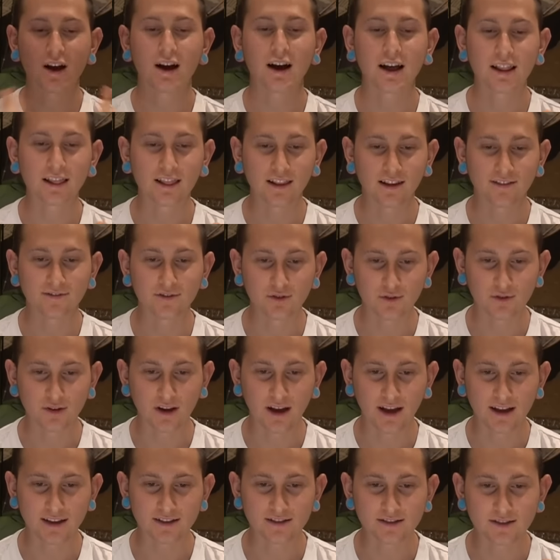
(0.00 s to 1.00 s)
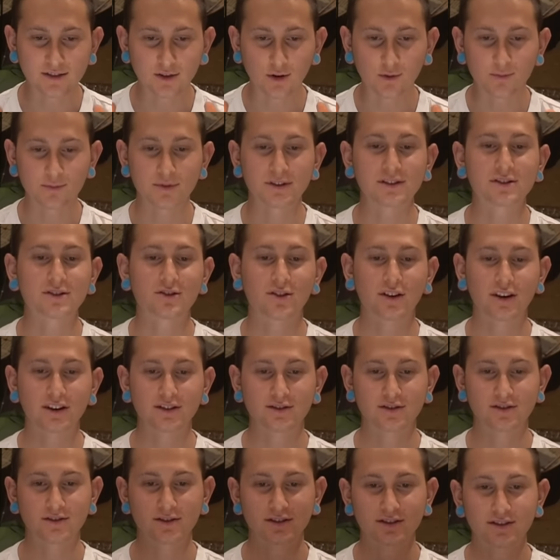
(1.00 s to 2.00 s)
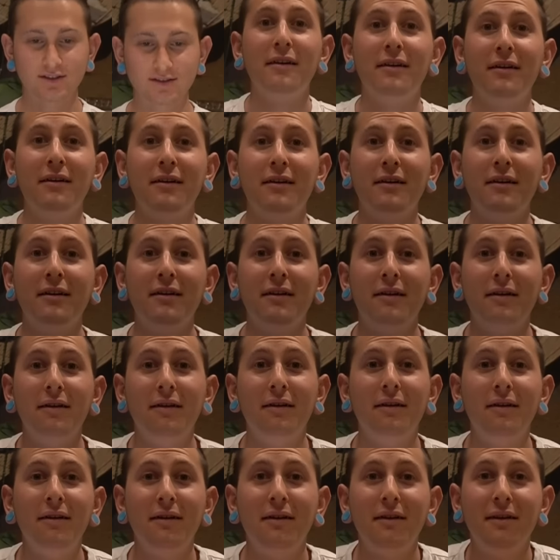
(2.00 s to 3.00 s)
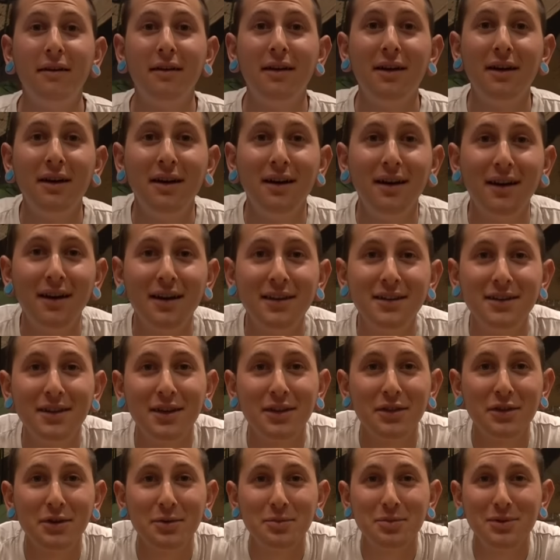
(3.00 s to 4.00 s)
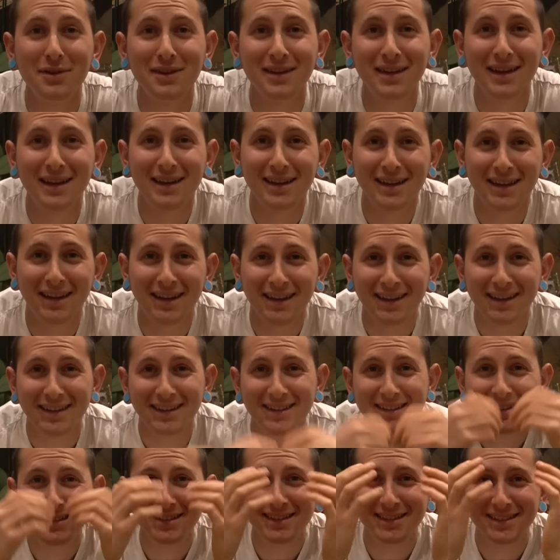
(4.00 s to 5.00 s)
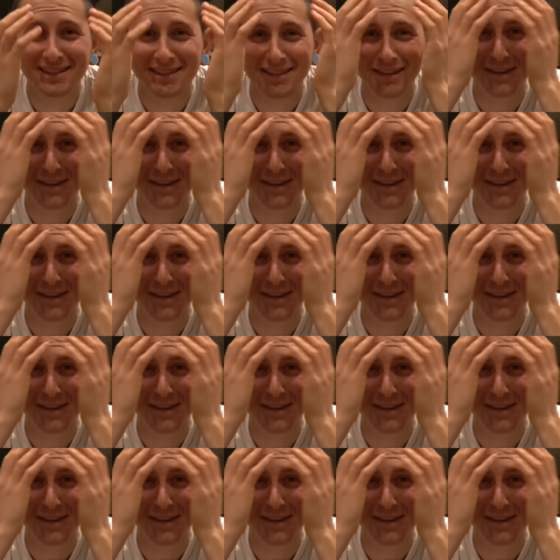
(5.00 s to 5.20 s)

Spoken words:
I love you guys. Don't be strangers. Another Banana Island is